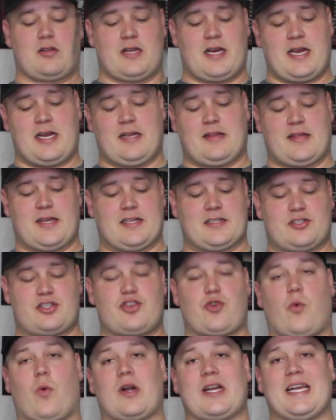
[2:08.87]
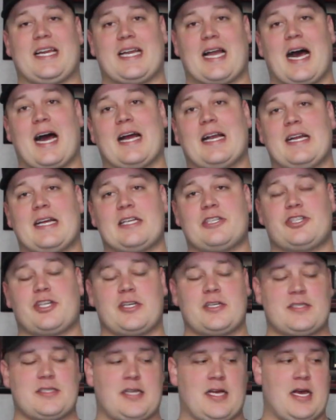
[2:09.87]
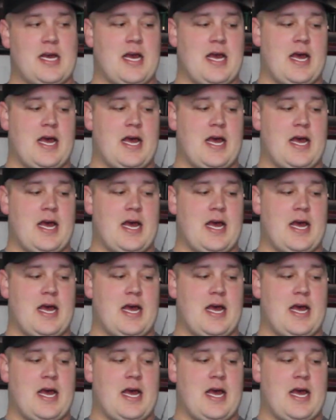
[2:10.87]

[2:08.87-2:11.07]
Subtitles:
length is 29 inches.